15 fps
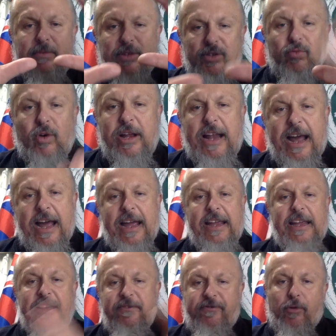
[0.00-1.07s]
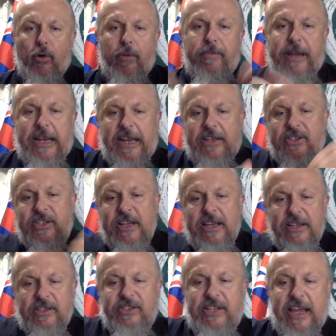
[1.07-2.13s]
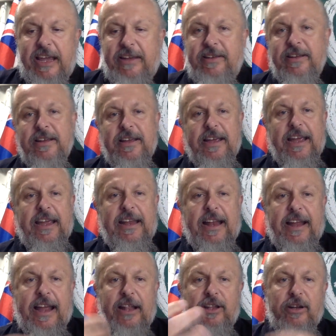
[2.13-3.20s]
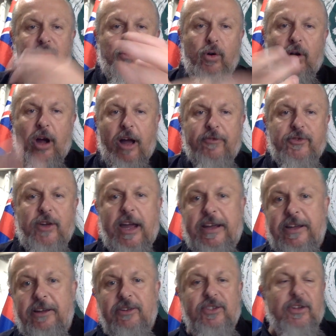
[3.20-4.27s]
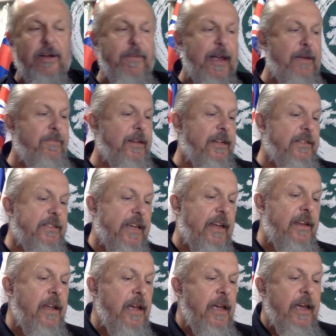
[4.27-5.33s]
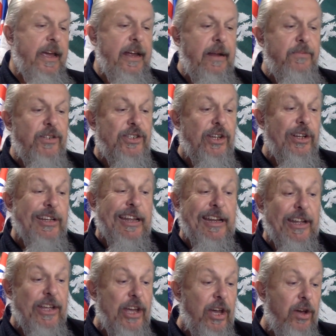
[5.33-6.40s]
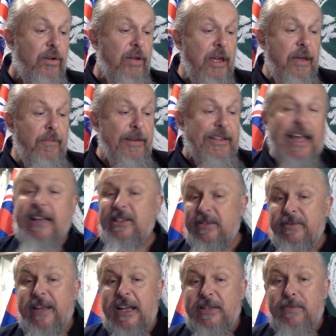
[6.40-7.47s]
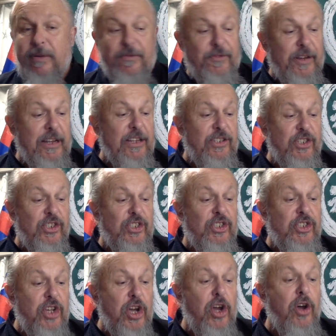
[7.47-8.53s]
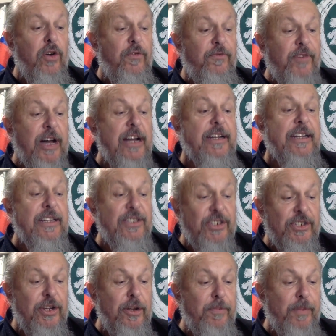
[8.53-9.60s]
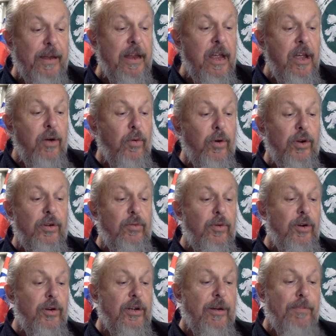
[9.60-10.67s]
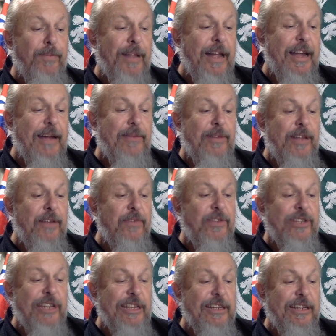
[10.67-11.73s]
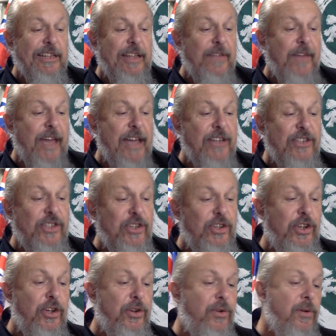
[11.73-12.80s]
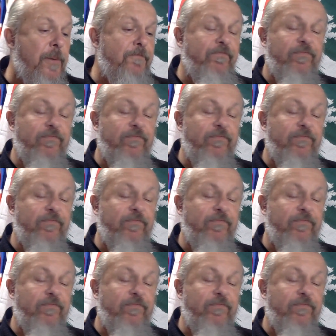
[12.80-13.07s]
what I, in 4 minutes, said, and I got a little more off track here, so I'm 8 minutes in, and I'm just going to let it go, but that's my feeling. It's just so fucking stupid. We're complying with everything that they've asked to do,